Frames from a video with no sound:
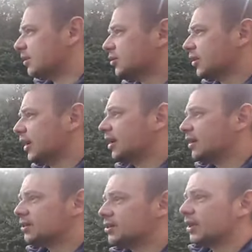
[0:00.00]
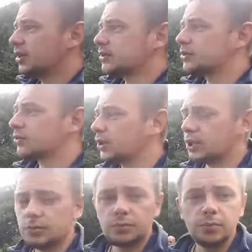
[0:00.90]
So yeah, it's a
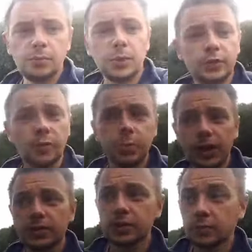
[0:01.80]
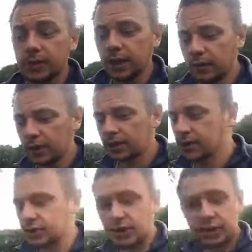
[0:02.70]
really beautiful place to come down and
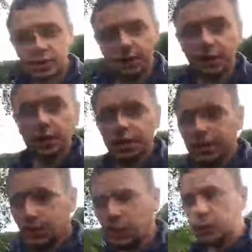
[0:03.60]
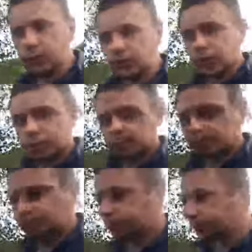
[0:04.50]
actually see. It's well worth the time.
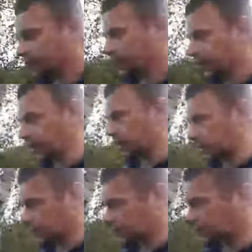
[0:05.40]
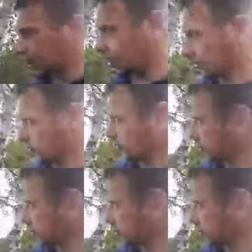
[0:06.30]
And you've only got... Oh